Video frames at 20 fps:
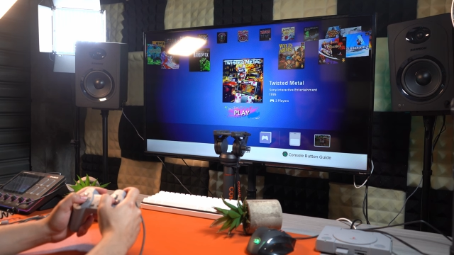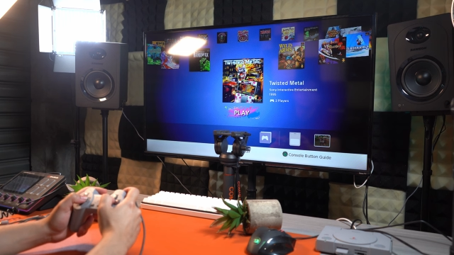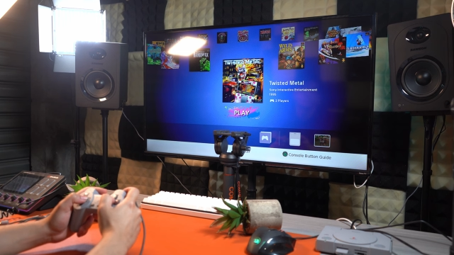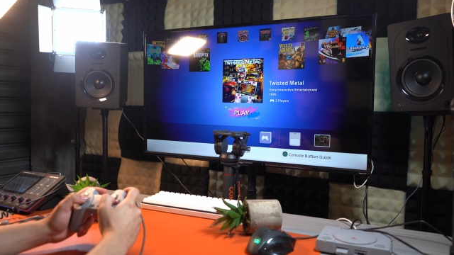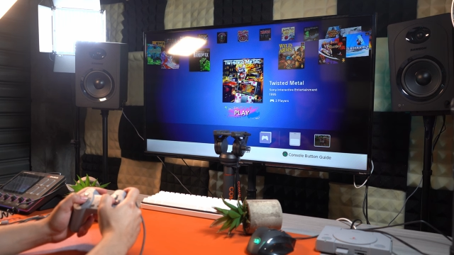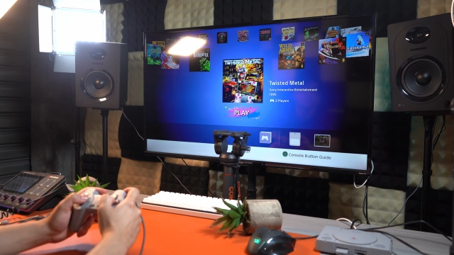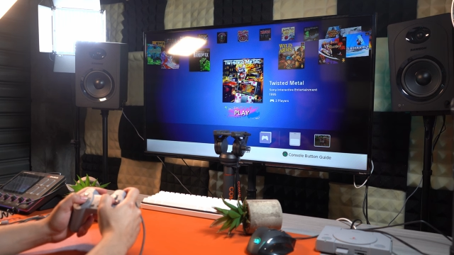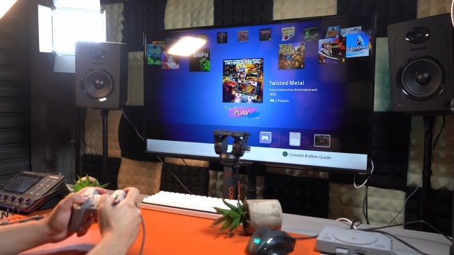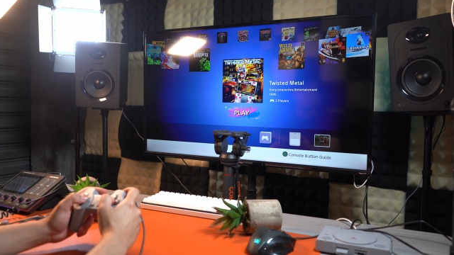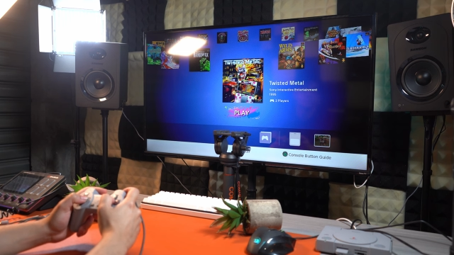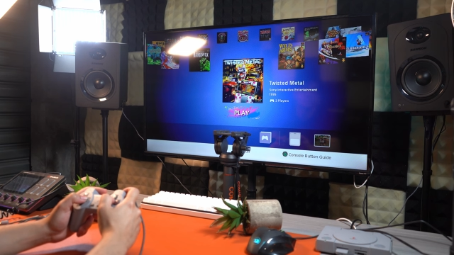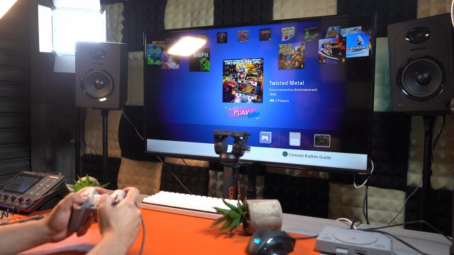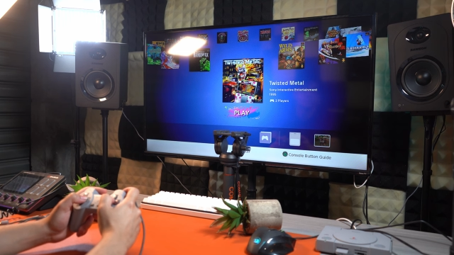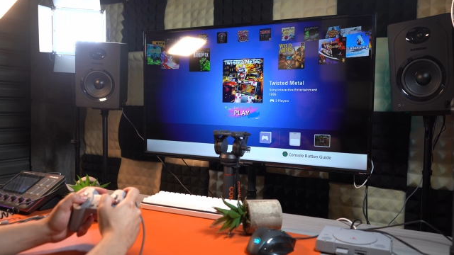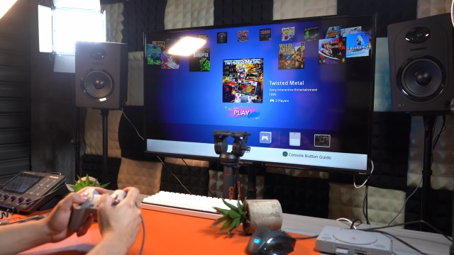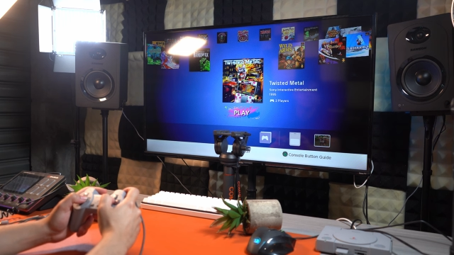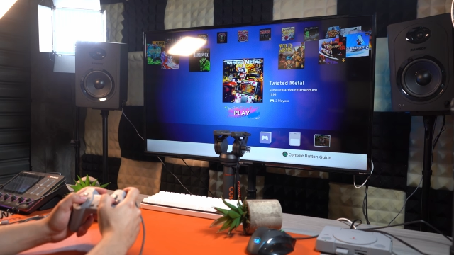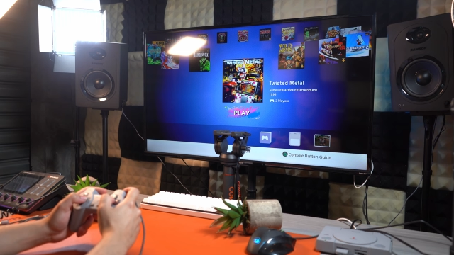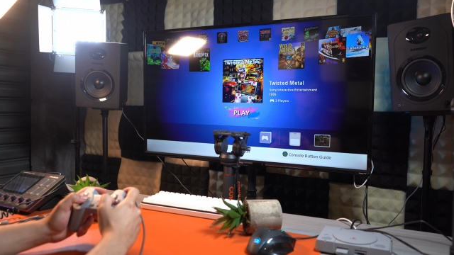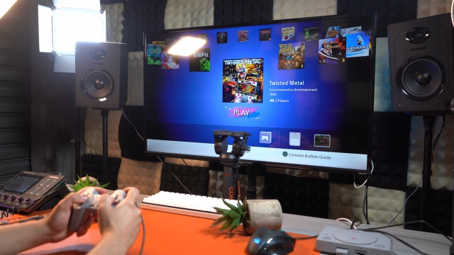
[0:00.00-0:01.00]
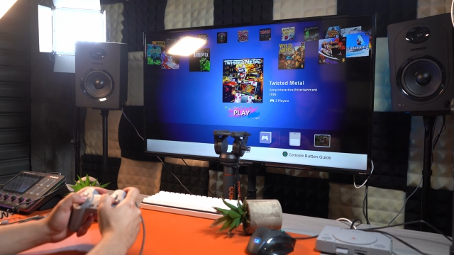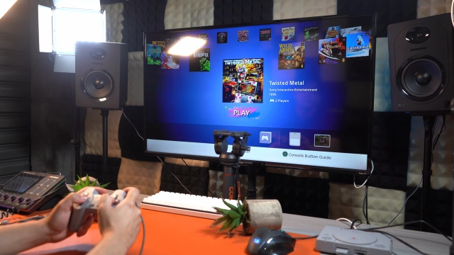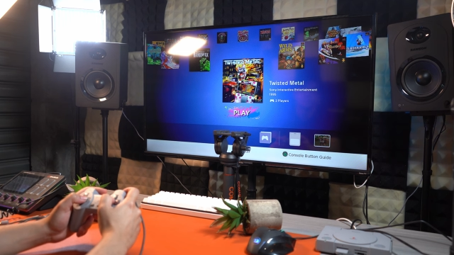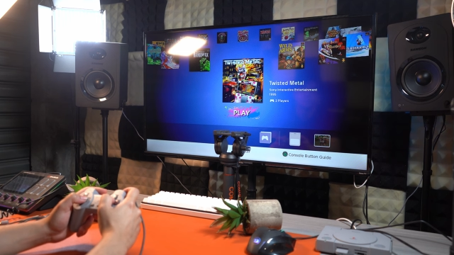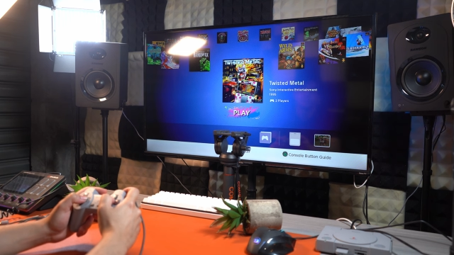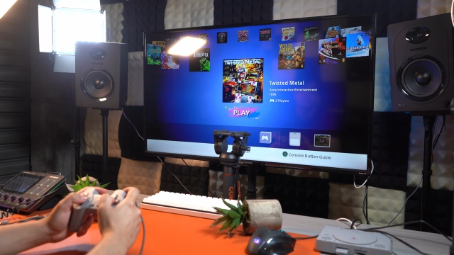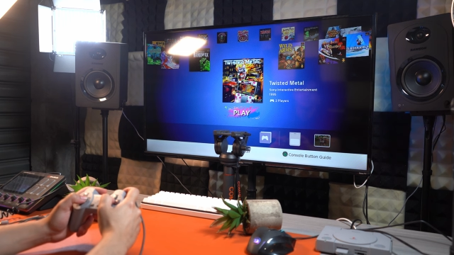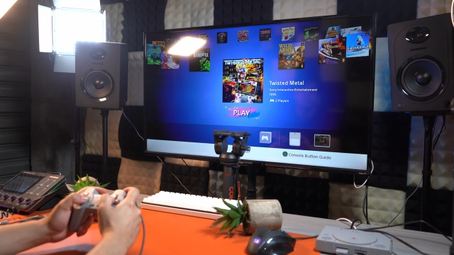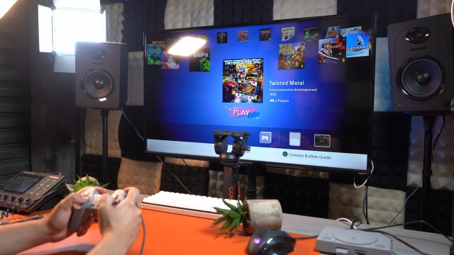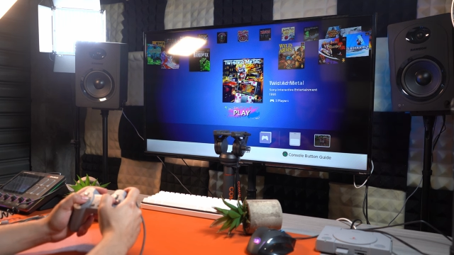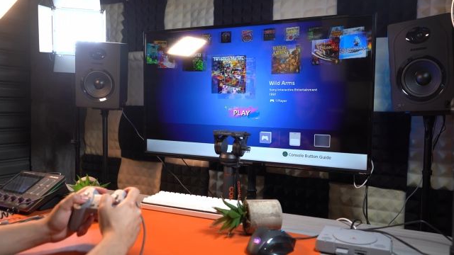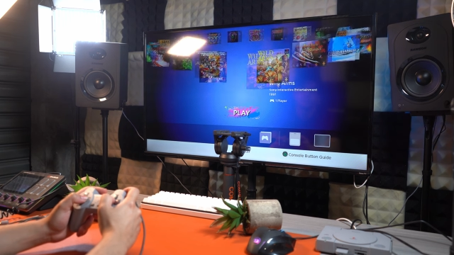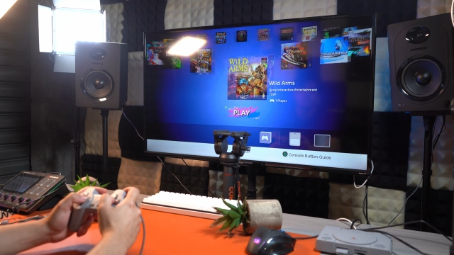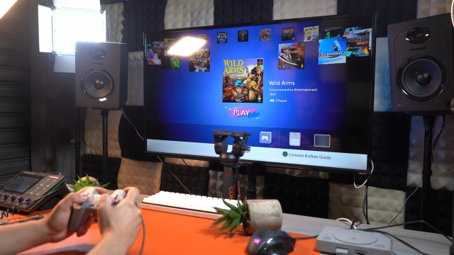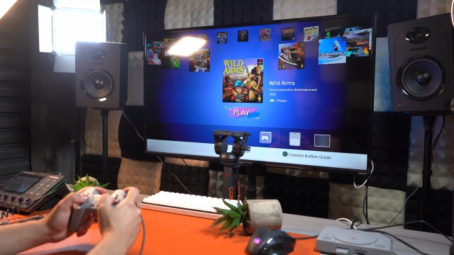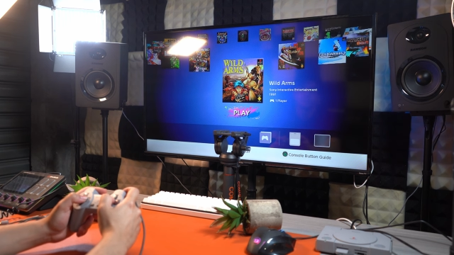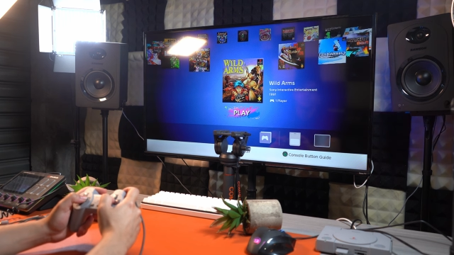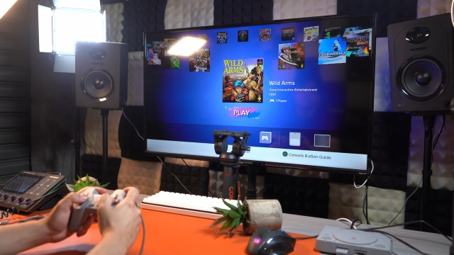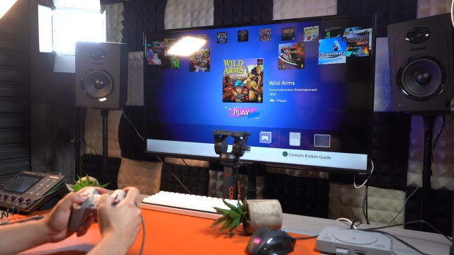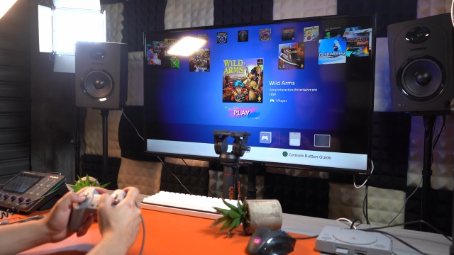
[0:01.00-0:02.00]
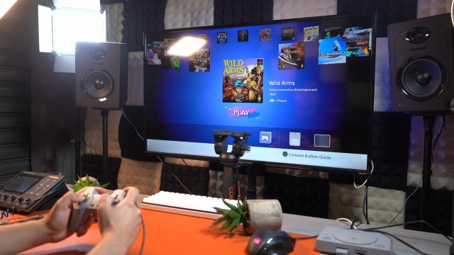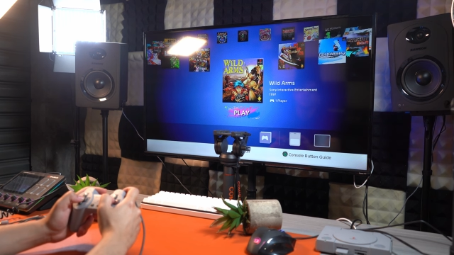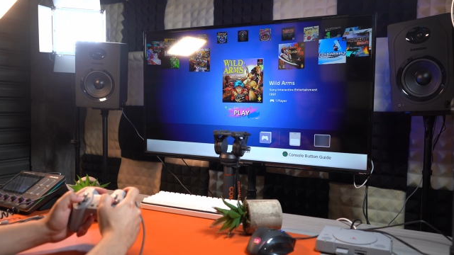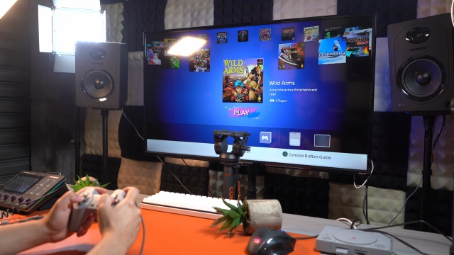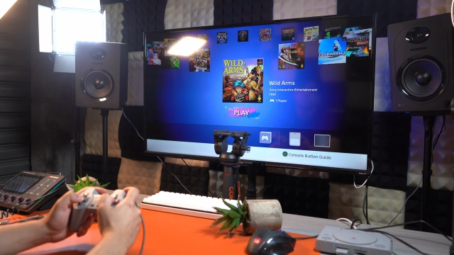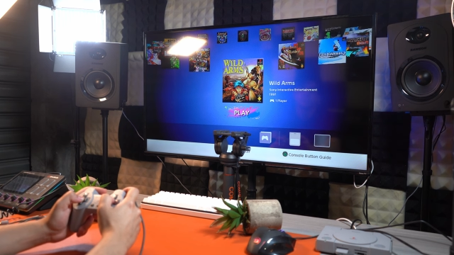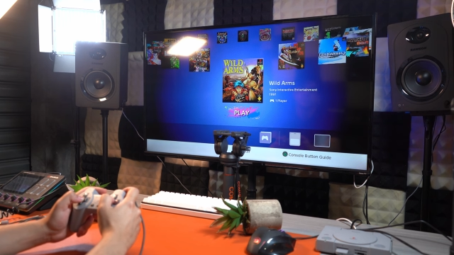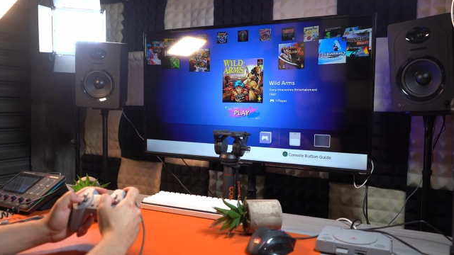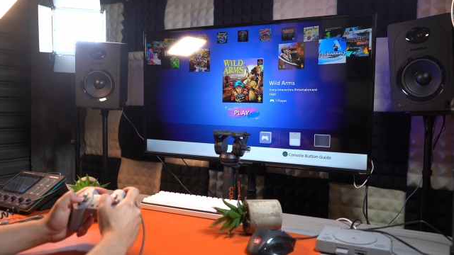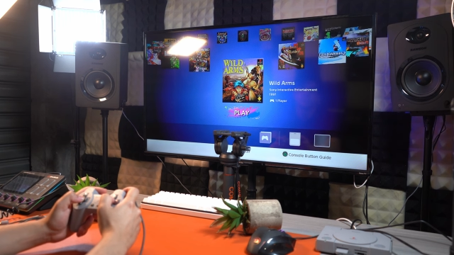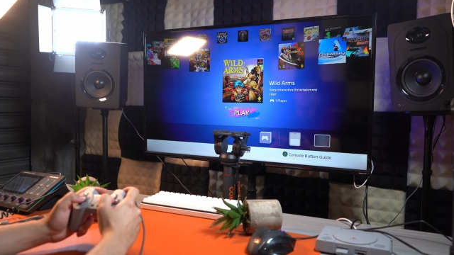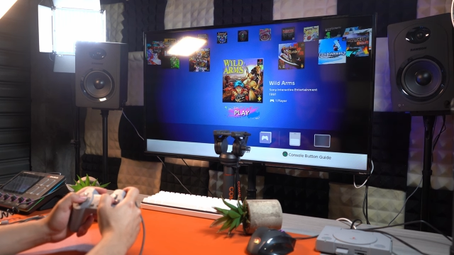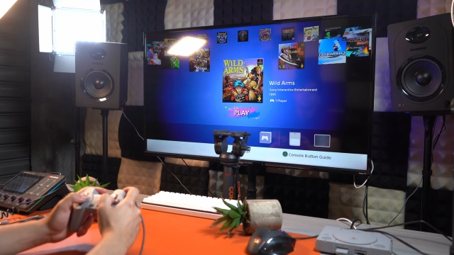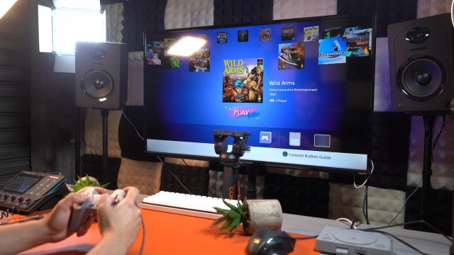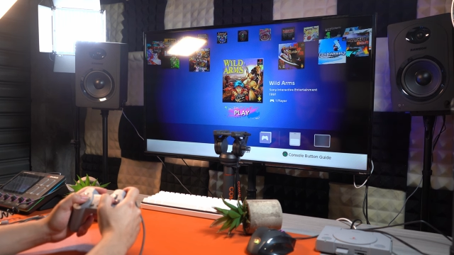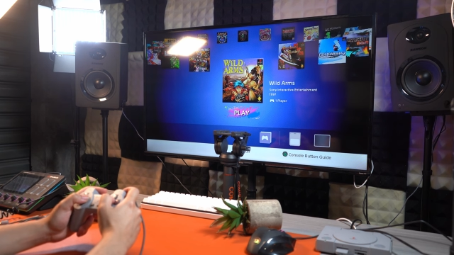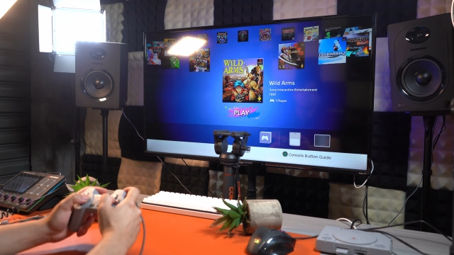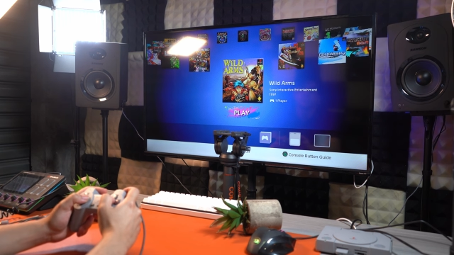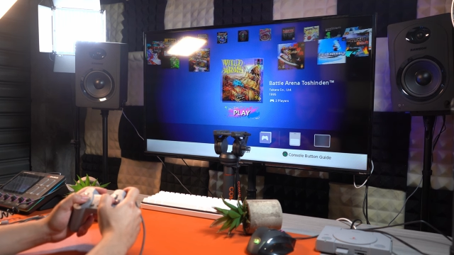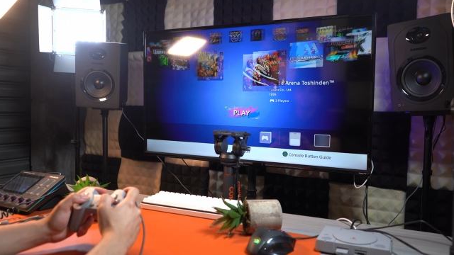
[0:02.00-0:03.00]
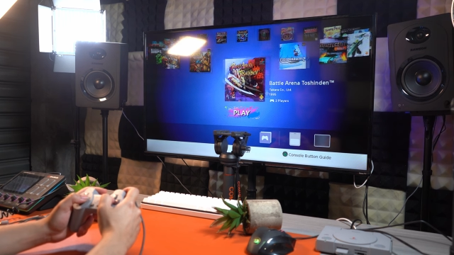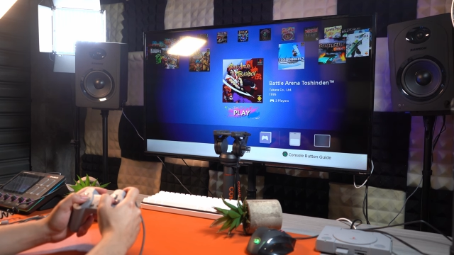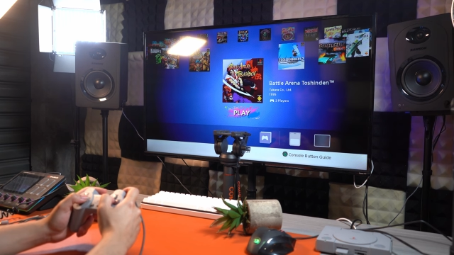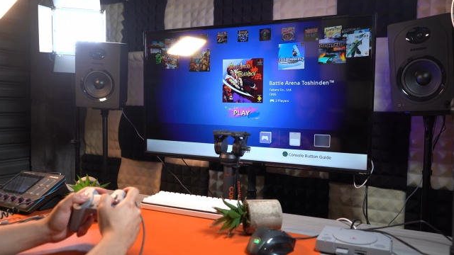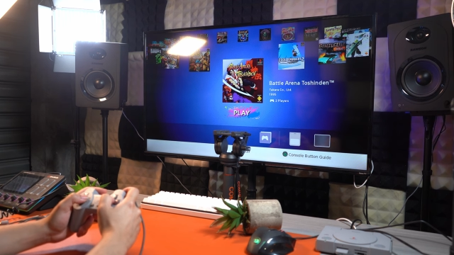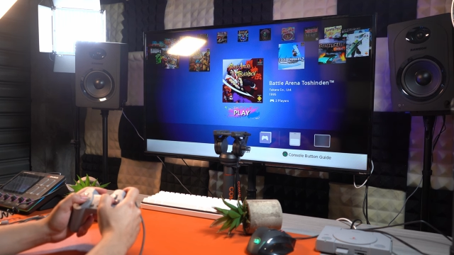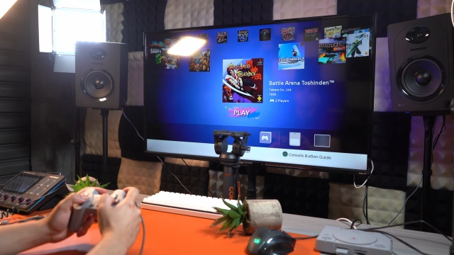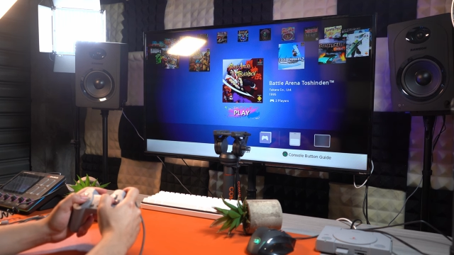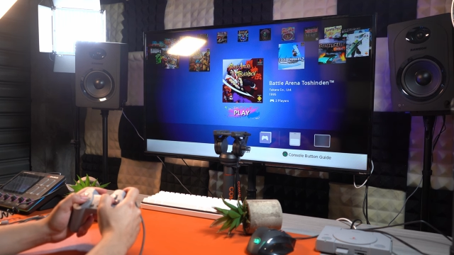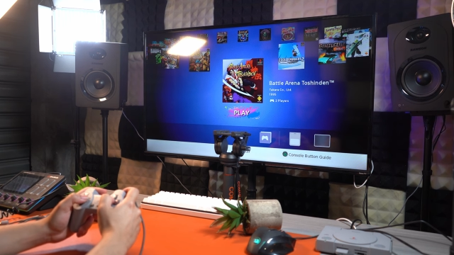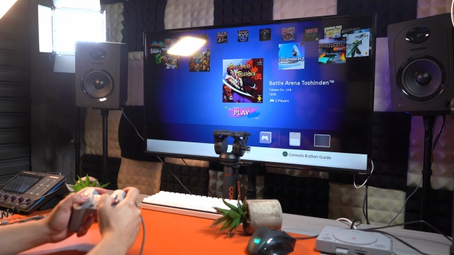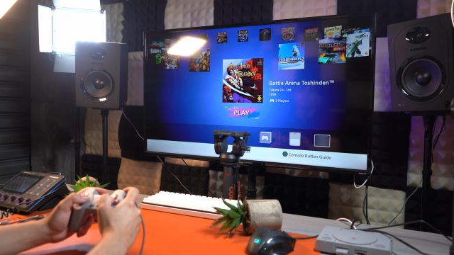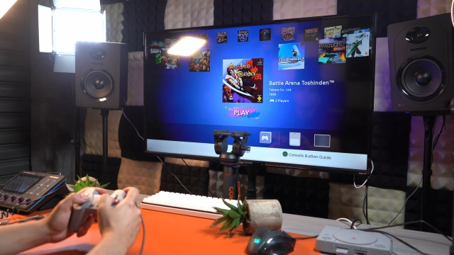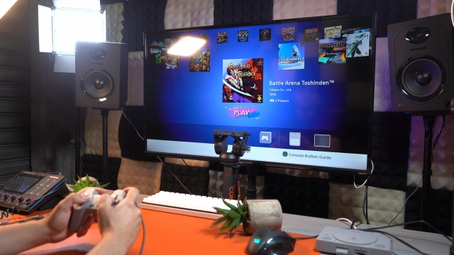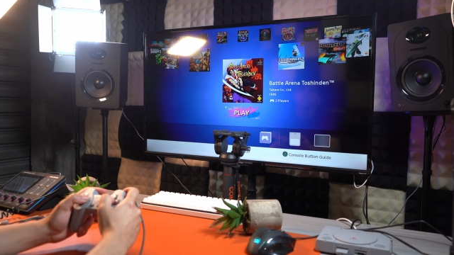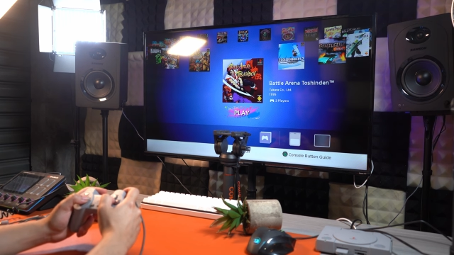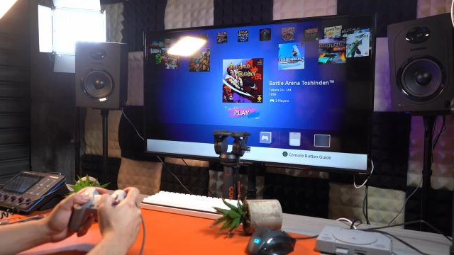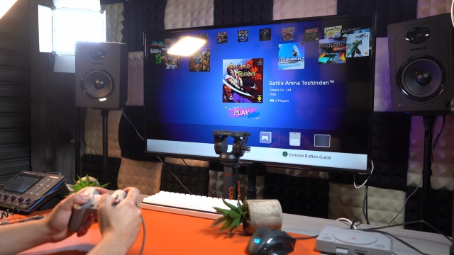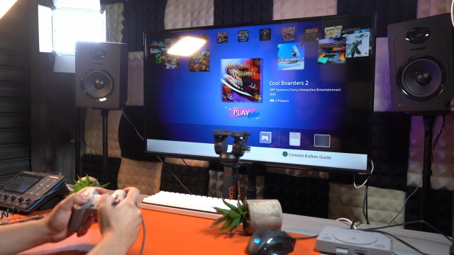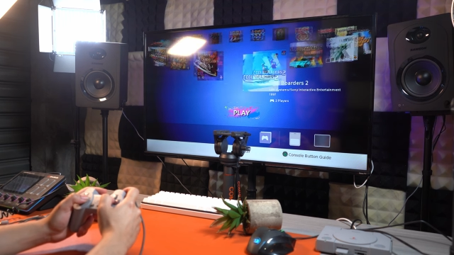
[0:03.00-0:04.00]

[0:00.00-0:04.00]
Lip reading: (no speaker visible)